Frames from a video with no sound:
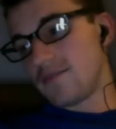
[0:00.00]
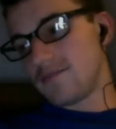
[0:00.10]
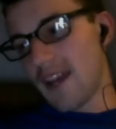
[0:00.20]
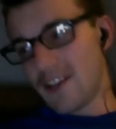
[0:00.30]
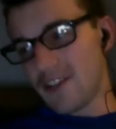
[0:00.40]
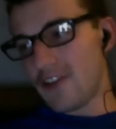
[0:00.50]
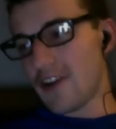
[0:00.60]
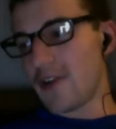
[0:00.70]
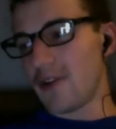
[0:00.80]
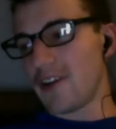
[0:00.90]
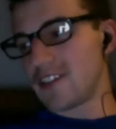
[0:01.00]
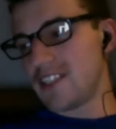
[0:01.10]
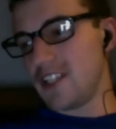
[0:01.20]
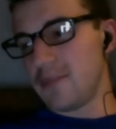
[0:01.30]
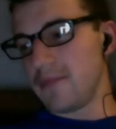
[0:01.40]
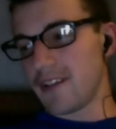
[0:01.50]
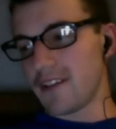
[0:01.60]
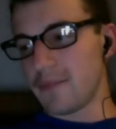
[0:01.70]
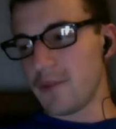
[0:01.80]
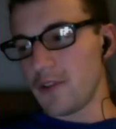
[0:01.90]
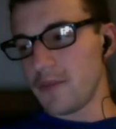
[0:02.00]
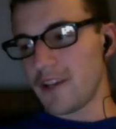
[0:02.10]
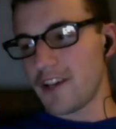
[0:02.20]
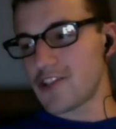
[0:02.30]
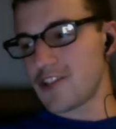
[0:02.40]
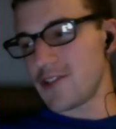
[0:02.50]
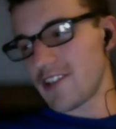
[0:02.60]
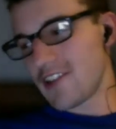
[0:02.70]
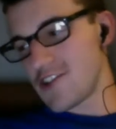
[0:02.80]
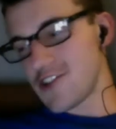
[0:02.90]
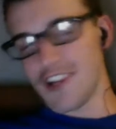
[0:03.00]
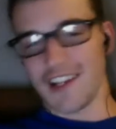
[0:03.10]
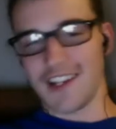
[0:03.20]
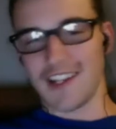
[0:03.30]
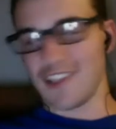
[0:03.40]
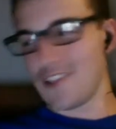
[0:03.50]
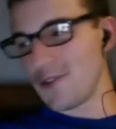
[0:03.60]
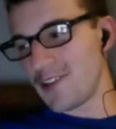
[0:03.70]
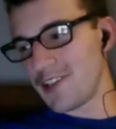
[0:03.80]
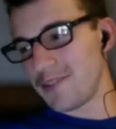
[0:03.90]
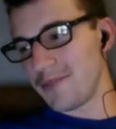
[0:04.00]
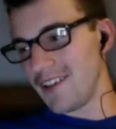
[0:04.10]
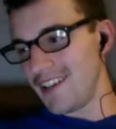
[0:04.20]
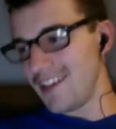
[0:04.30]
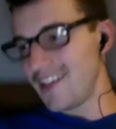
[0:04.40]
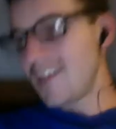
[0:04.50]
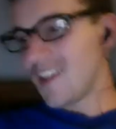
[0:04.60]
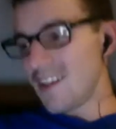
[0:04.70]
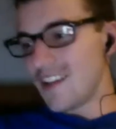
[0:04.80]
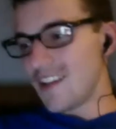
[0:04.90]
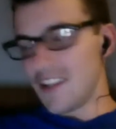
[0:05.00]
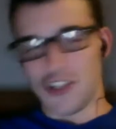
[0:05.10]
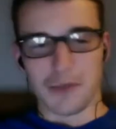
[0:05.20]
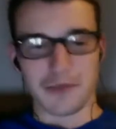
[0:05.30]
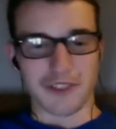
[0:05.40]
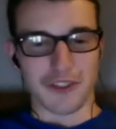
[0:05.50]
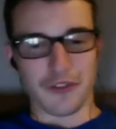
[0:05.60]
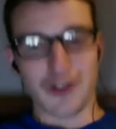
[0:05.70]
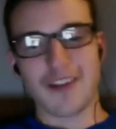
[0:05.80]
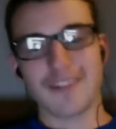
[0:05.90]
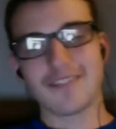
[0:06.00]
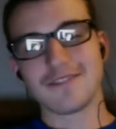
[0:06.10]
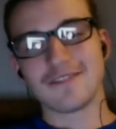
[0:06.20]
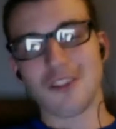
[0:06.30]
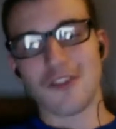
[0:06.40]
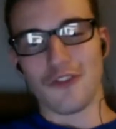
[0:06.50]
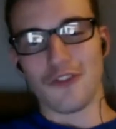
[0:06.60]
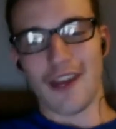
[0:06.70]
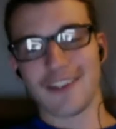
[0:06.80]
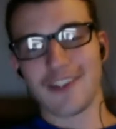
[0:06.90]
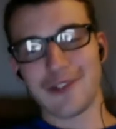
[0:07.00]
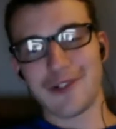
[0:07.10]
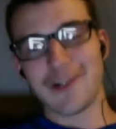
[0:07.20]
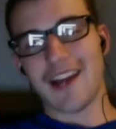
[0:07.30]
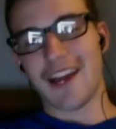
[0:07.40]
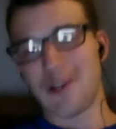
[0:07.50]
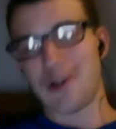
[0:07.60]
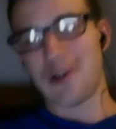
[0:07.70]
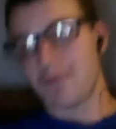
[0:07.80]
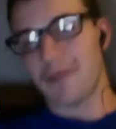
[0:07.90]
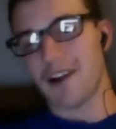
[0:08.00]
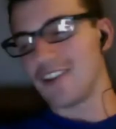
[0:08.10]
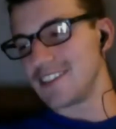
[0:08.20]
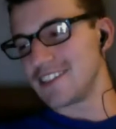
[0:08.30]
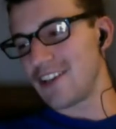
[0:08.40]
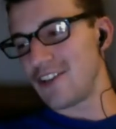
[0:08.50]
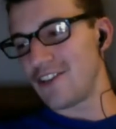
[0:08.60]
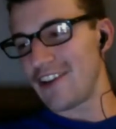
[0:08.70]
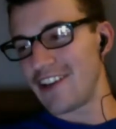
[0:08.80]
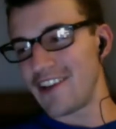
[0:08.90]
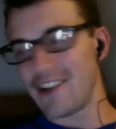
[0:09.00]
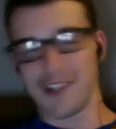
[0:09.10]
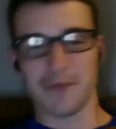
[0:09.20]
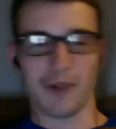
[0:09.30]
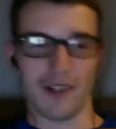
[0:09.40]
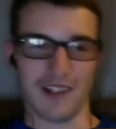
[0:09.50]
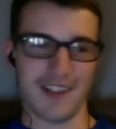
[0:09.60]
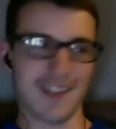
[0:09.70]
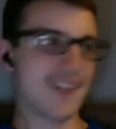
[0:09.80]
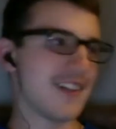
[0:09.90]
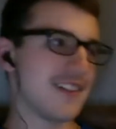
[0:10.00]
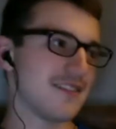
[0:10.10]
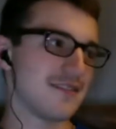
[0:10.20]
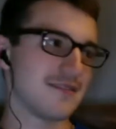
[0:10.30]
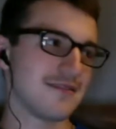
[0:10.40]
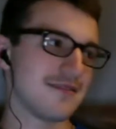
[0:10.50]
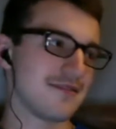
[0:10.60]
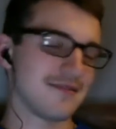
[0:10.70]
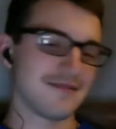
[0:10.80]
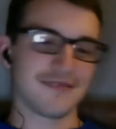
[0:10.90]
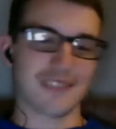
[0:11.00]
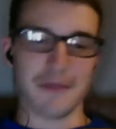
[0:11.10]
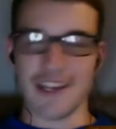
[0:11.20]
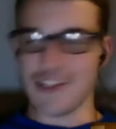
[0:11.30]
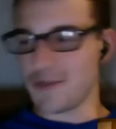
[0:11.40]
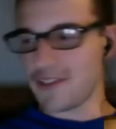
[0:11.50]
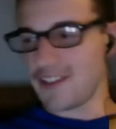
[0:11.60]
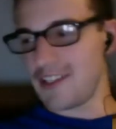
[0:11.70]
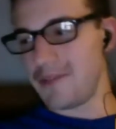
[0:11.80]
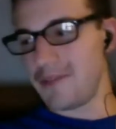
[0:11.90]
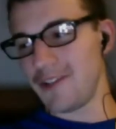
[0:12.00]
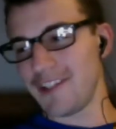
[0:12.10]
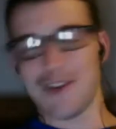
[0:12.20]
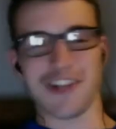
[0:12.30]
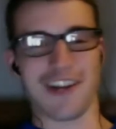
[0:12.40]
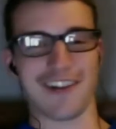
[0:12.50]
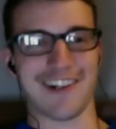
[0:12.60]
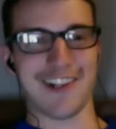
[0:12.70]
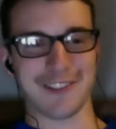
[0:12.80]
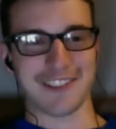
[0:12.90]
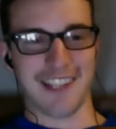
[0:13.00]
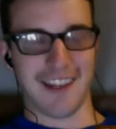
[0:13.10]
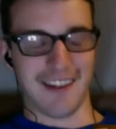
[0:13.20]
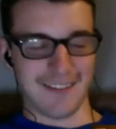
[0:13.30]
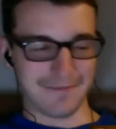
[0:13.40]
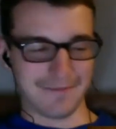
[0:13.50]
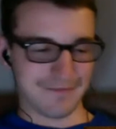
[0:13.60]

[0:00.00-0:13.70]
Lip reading: I could very well see both McCutchen or Kershaw getting the award, but in terms of value, I know the Marlins aren't very good, but imagine what they'd be without Giancarlo Stanton.